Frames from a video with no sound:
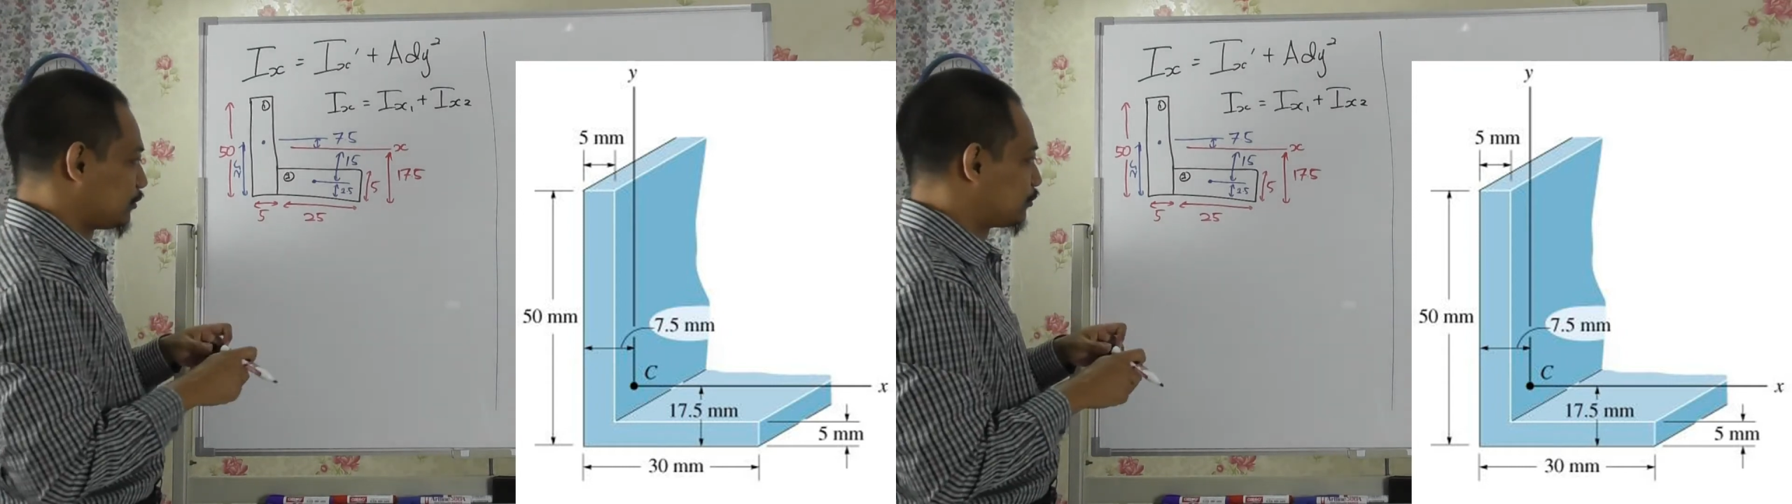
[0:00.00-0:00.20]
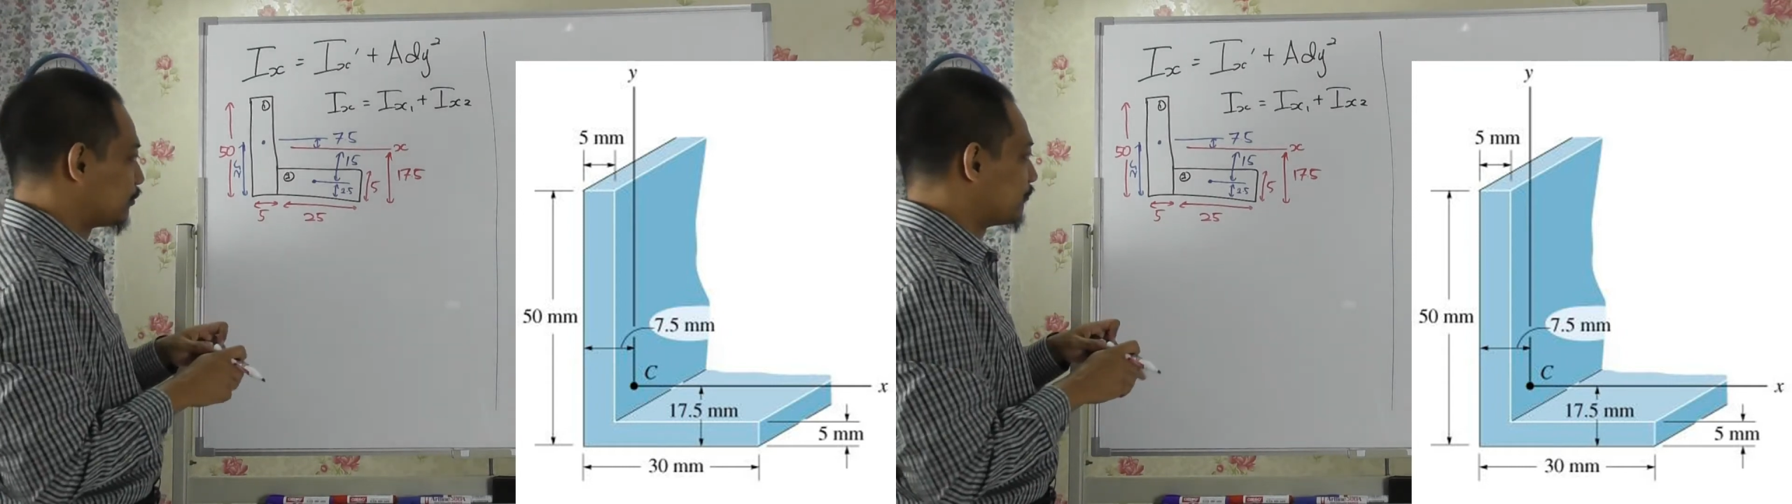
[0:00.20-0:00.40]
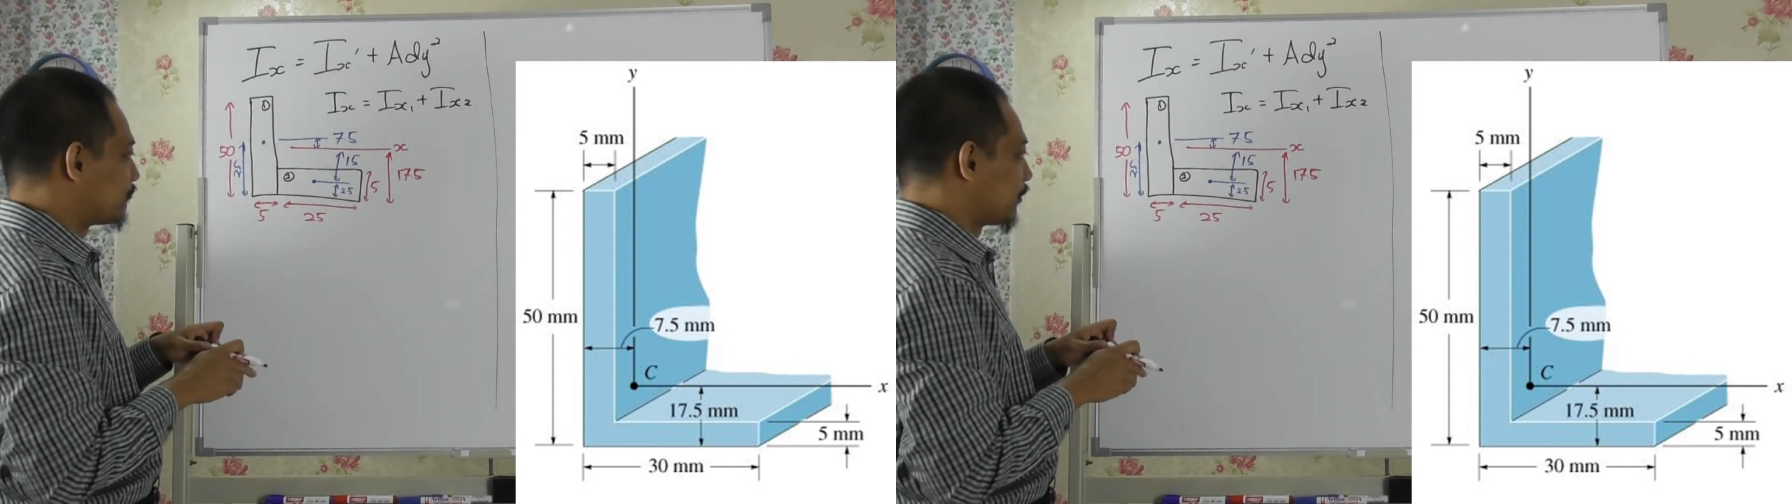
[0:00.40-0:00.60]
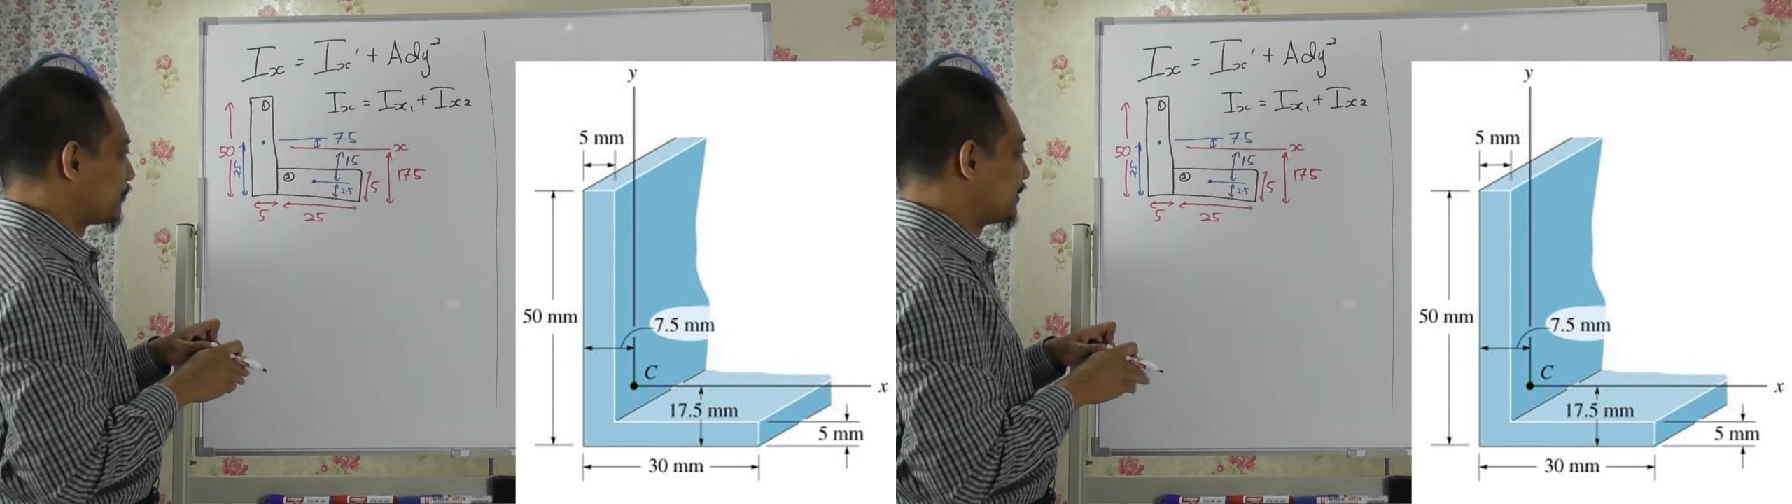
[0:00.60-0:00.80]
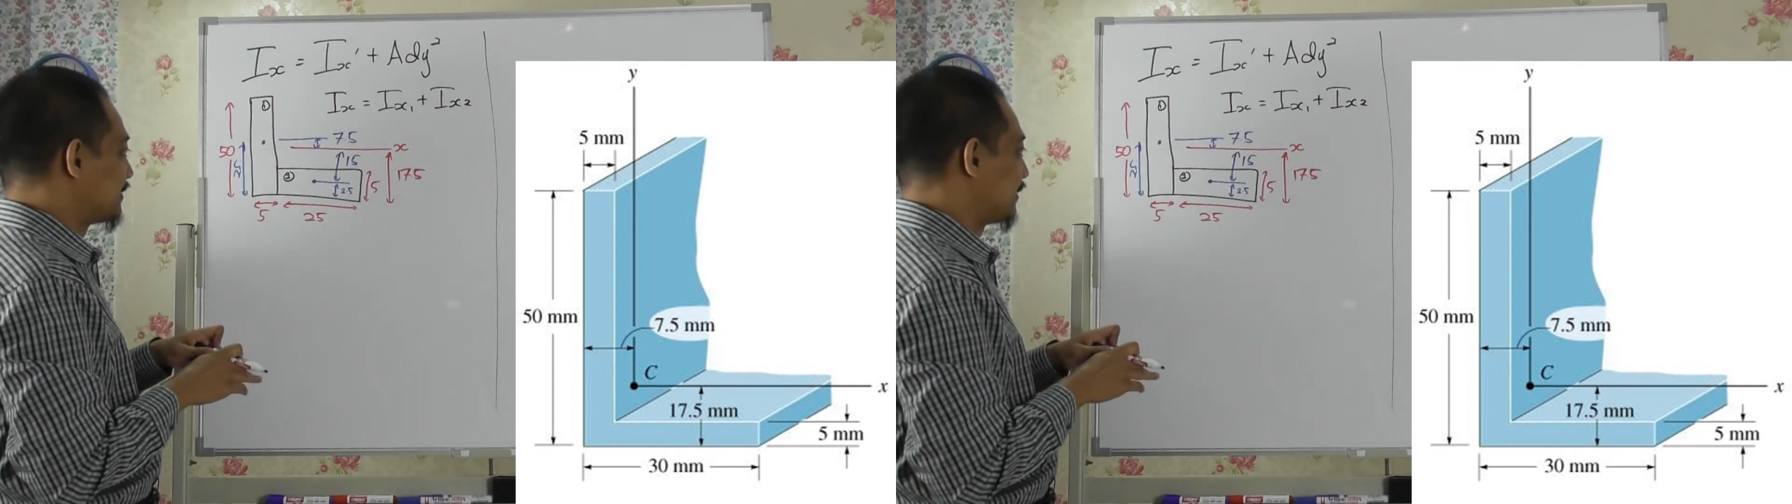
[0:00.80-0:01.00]
to avoid
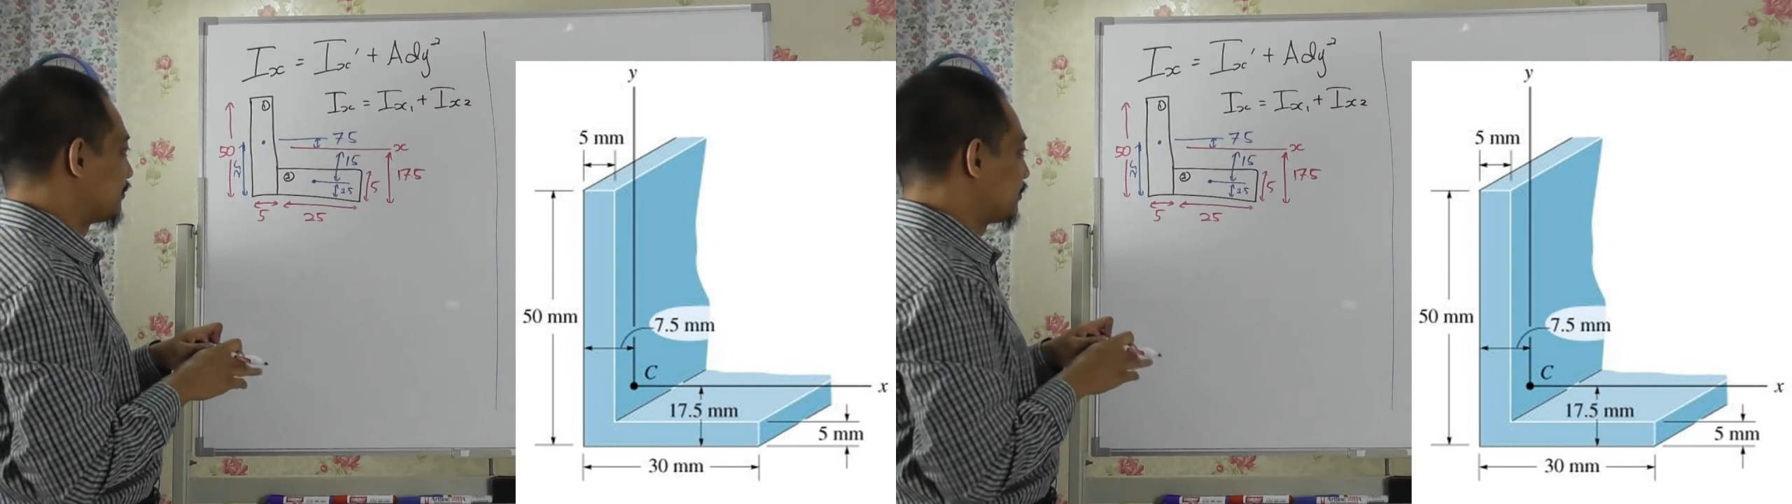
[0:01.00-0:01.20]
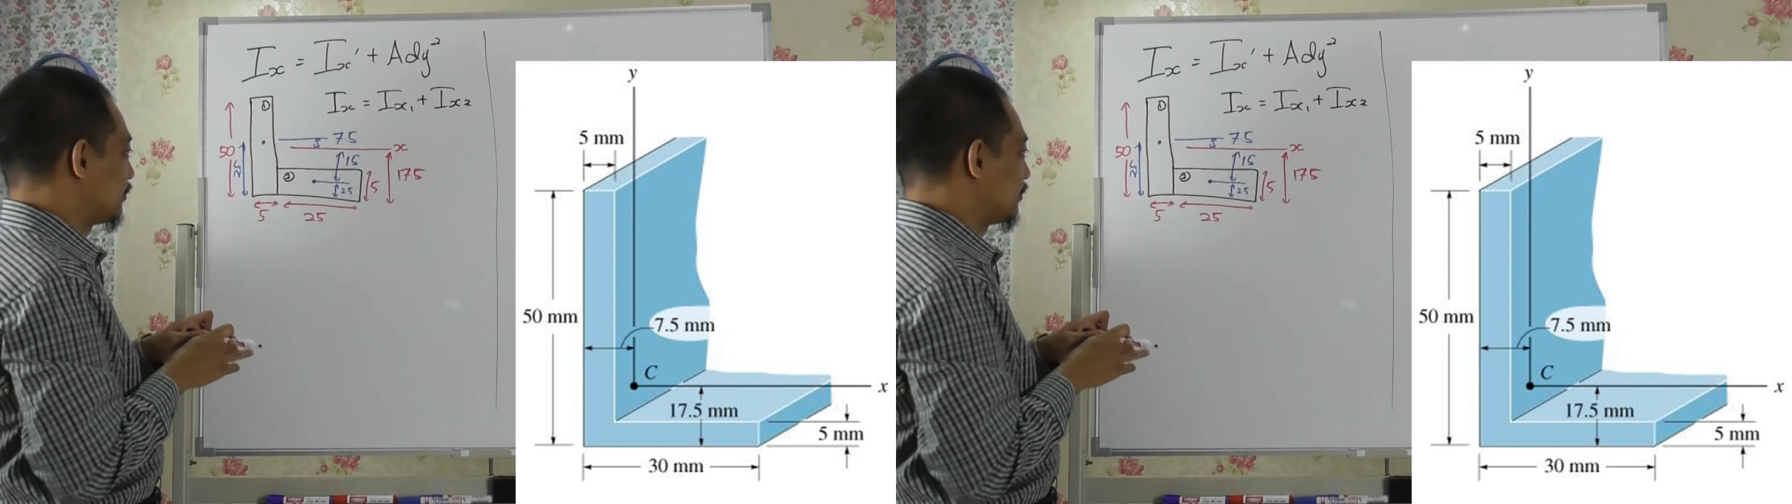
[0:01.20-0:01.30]
mistake